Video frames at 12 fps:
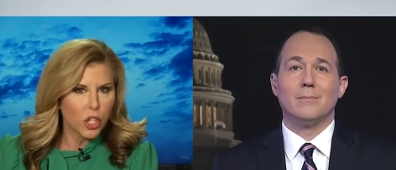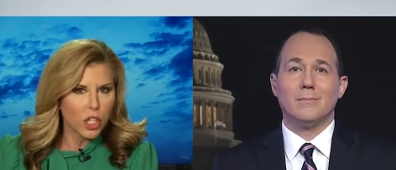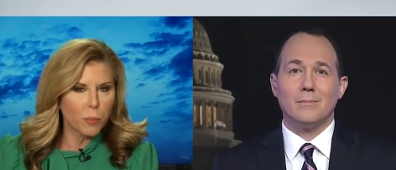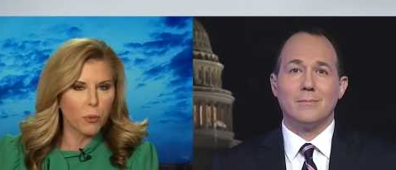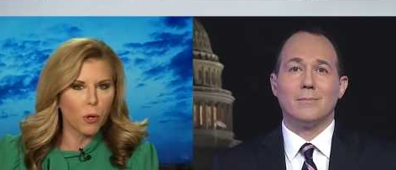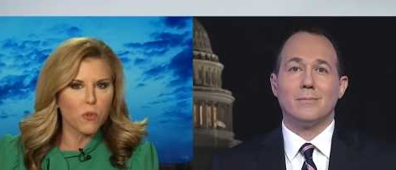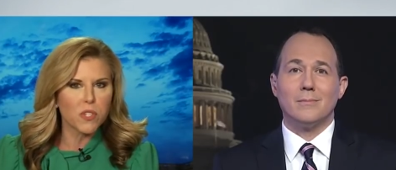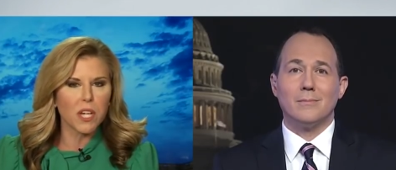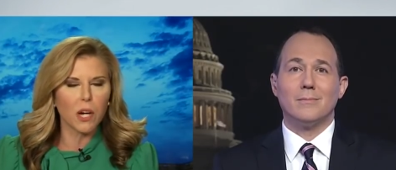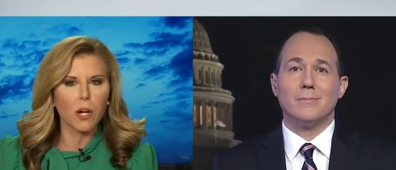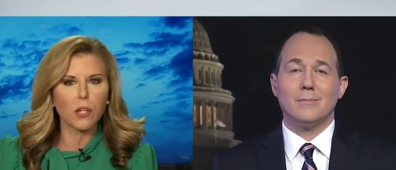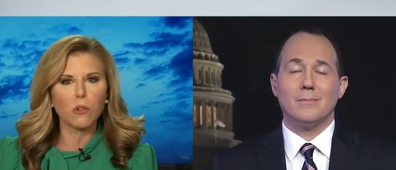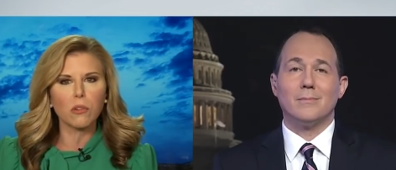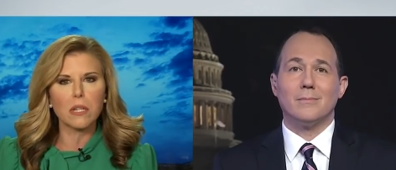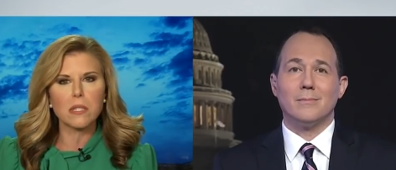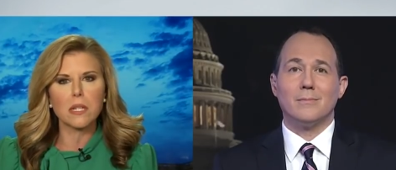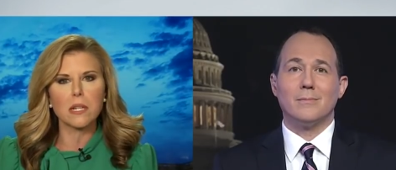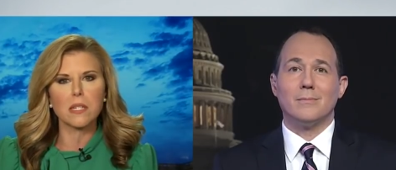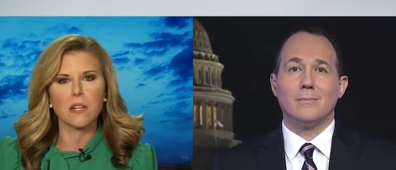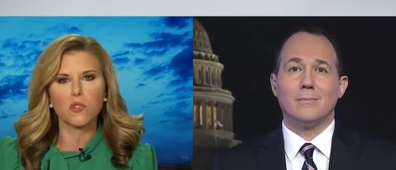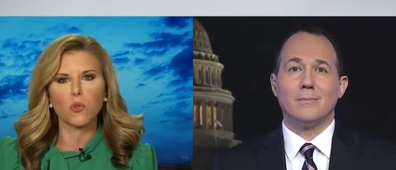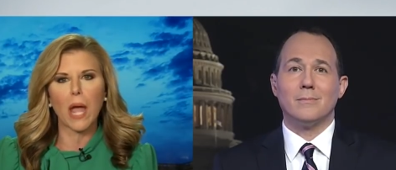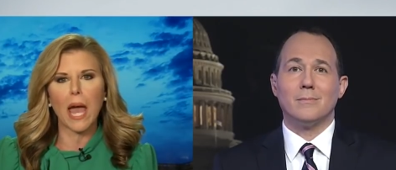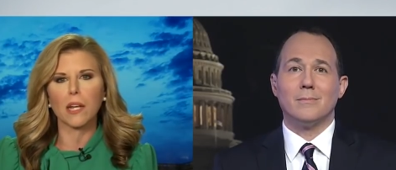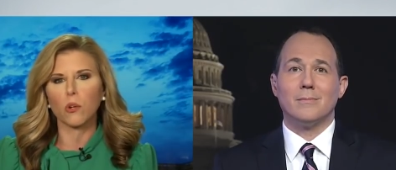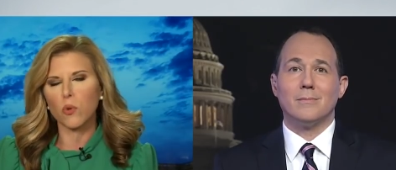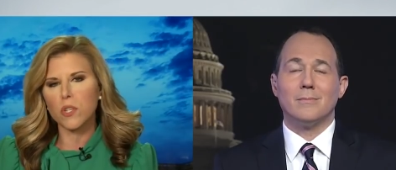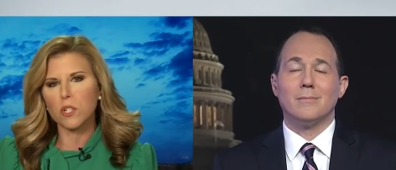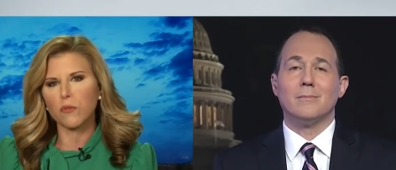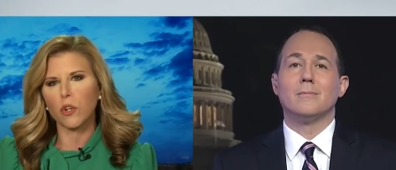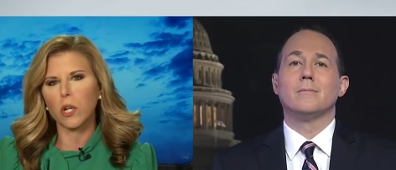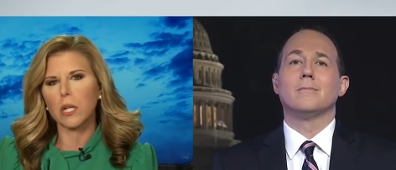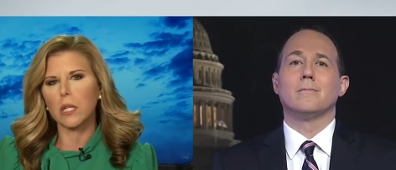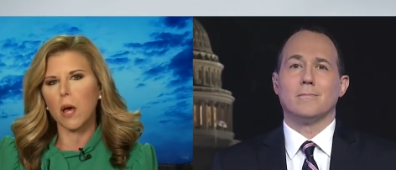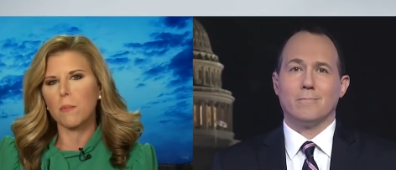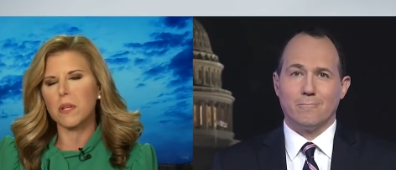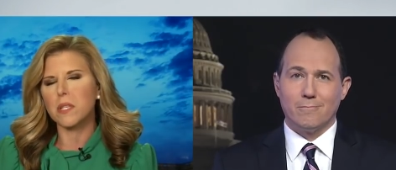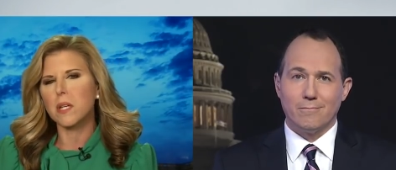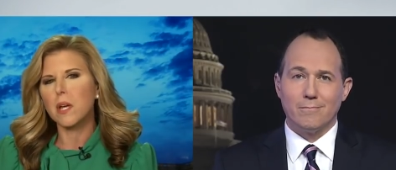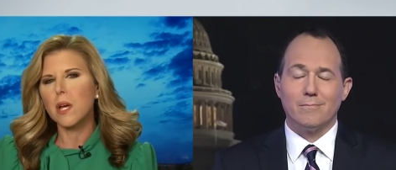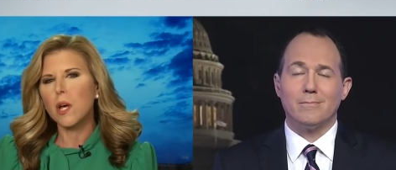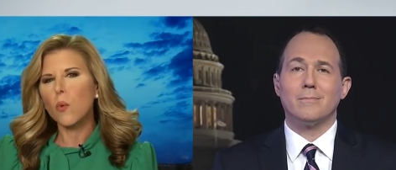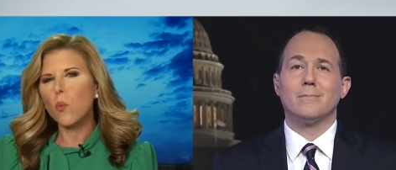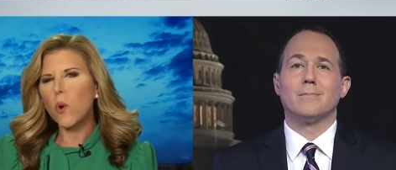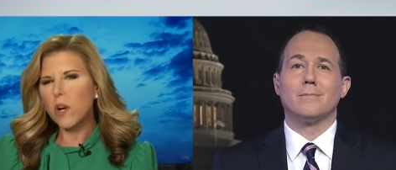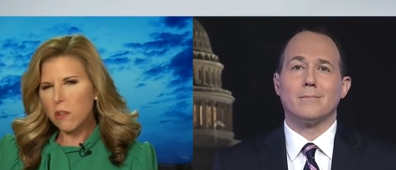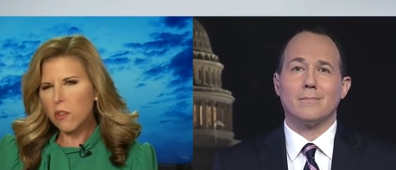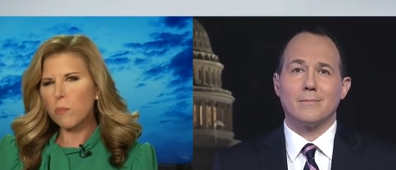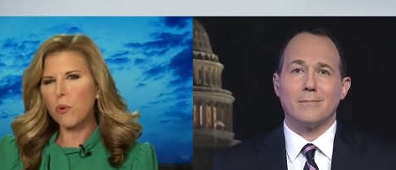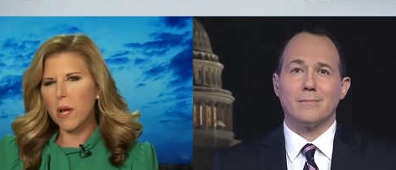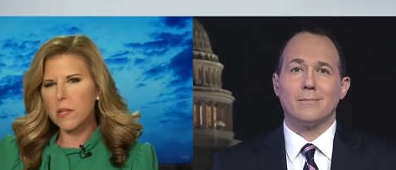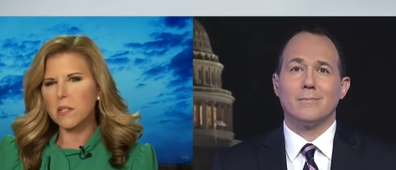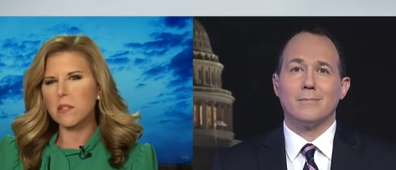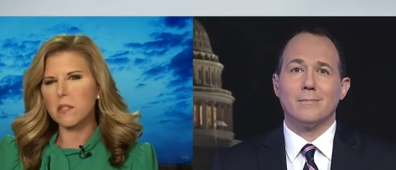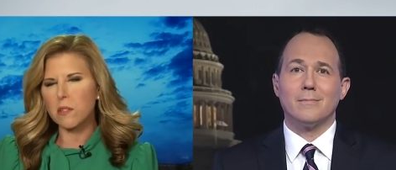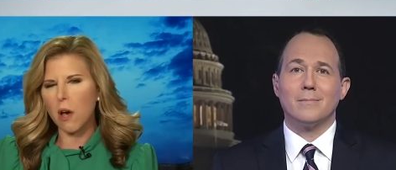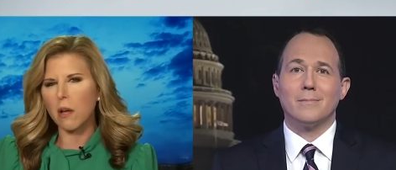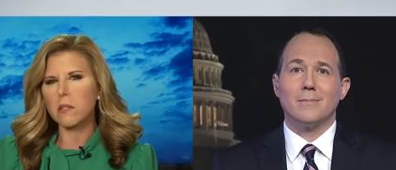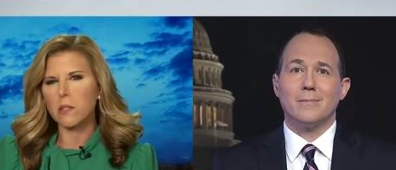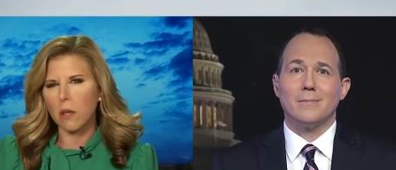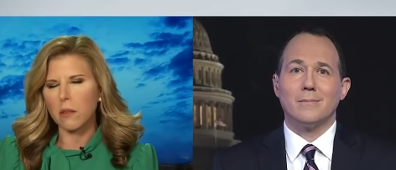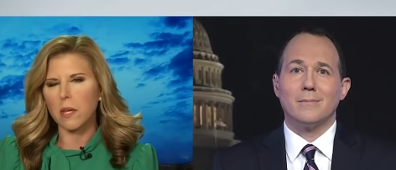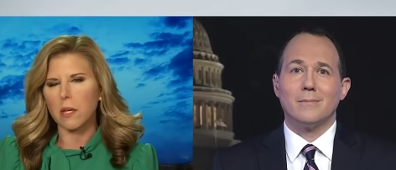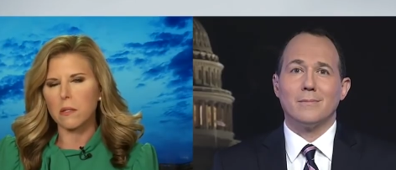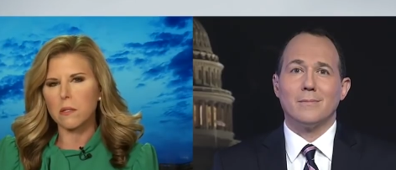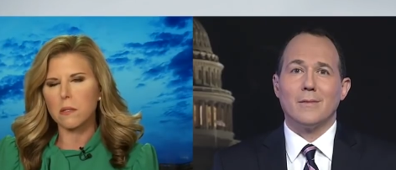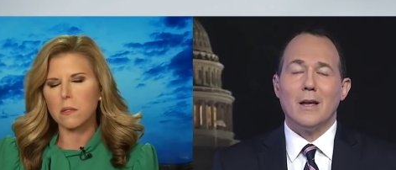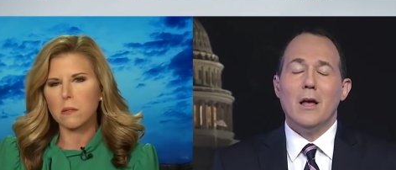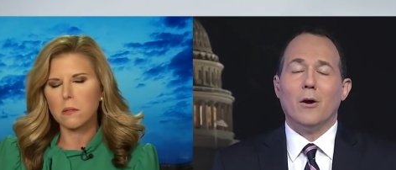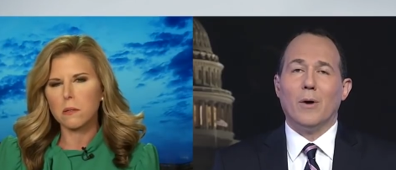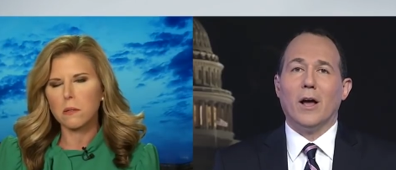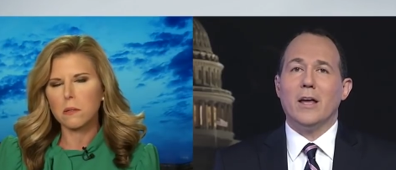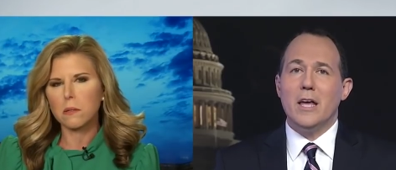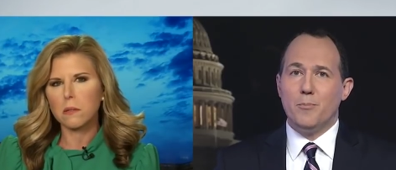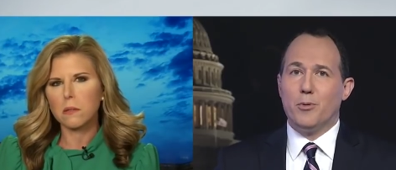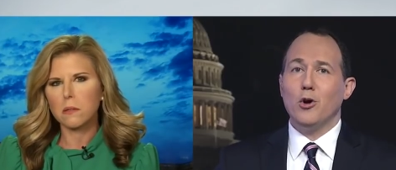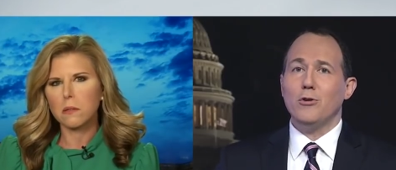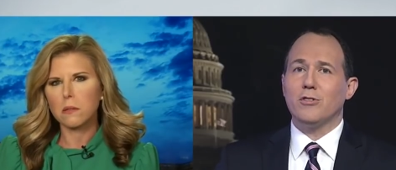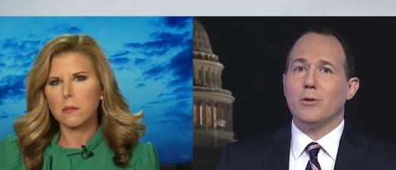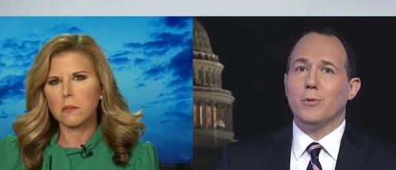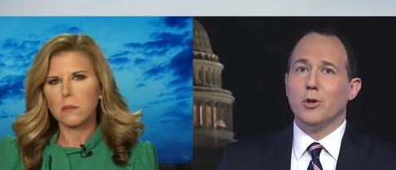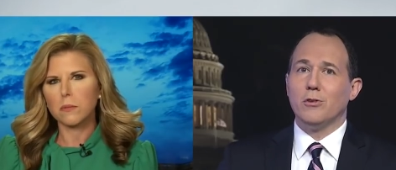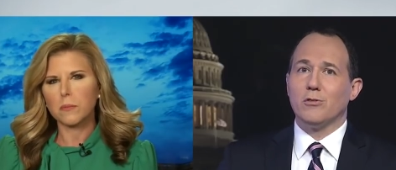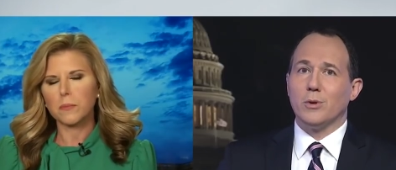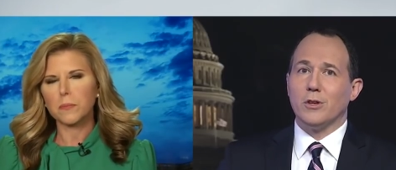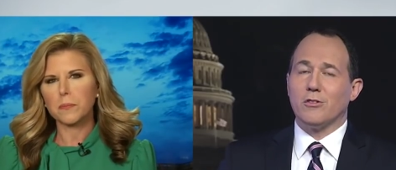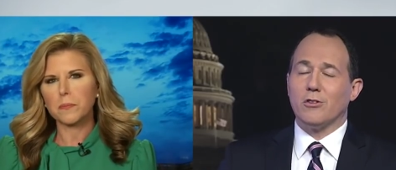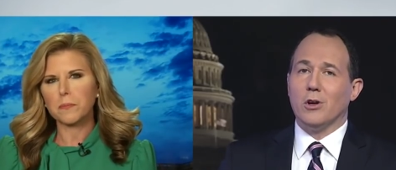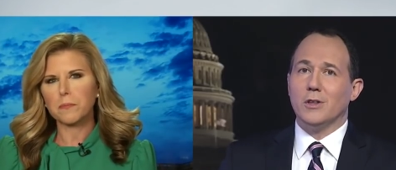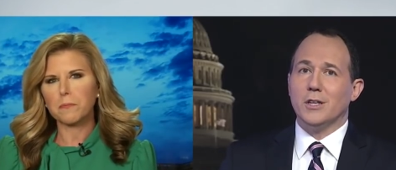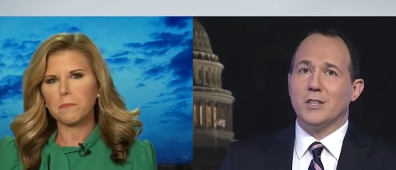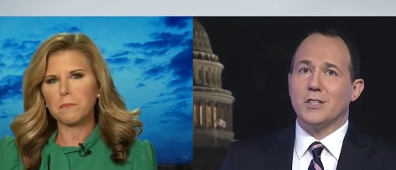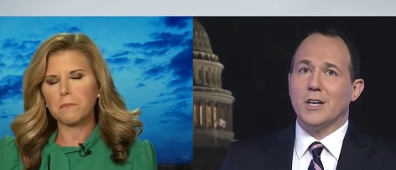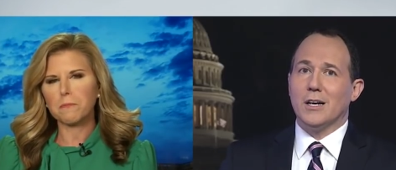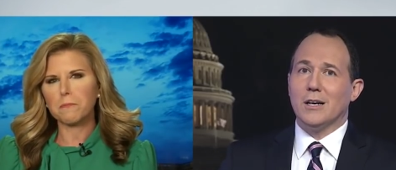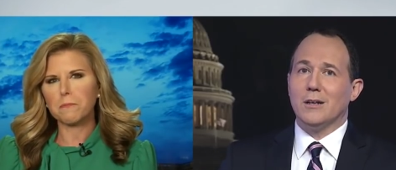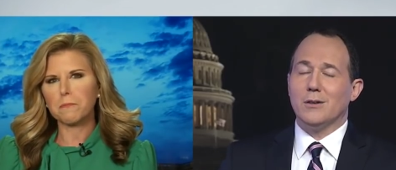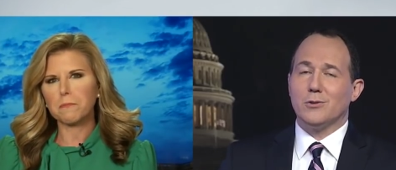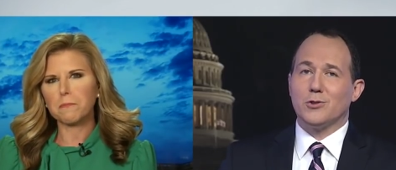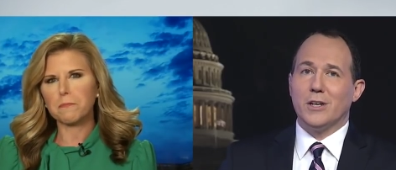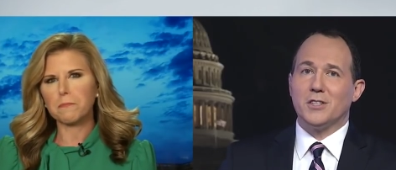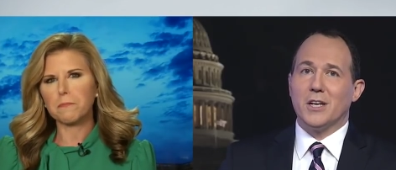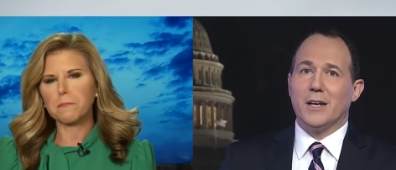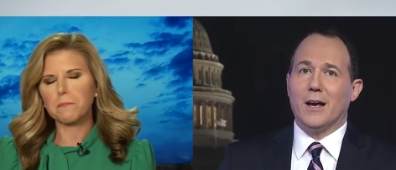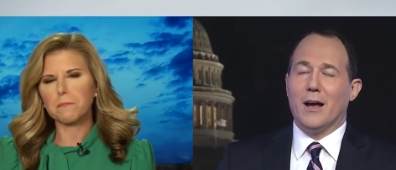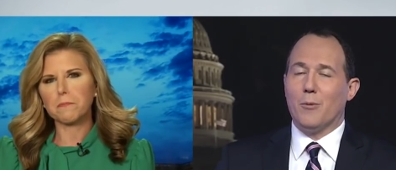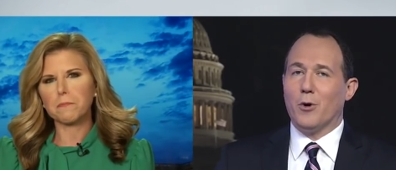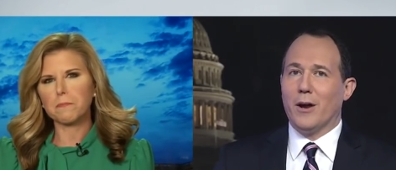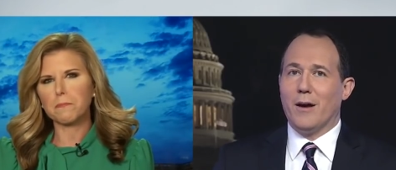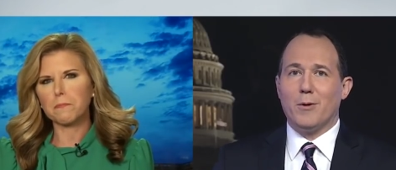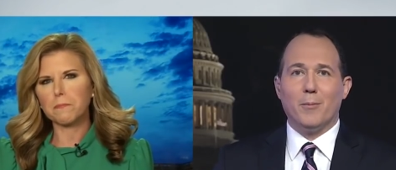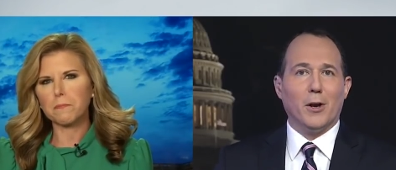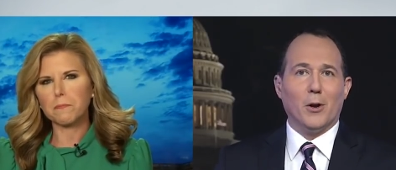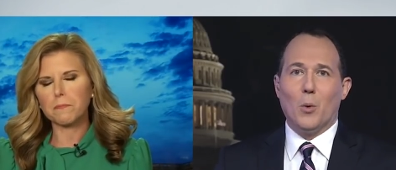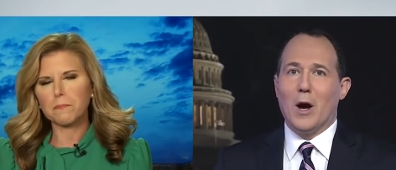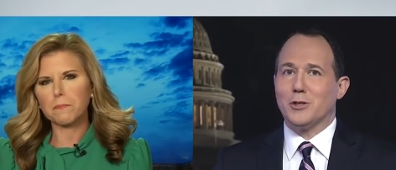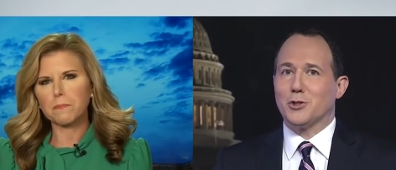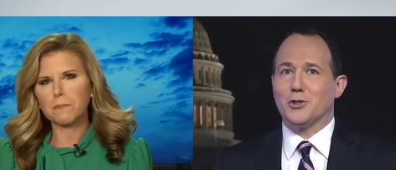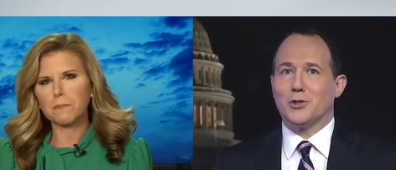Speaker 1: Junipero Serra, Ulysses S. Grant, and Christopher Columbus. What are the president's thoughts on this?
Speaker 2: Well, he broke some news with us on this, uh, Tracy, and I want everybody to watch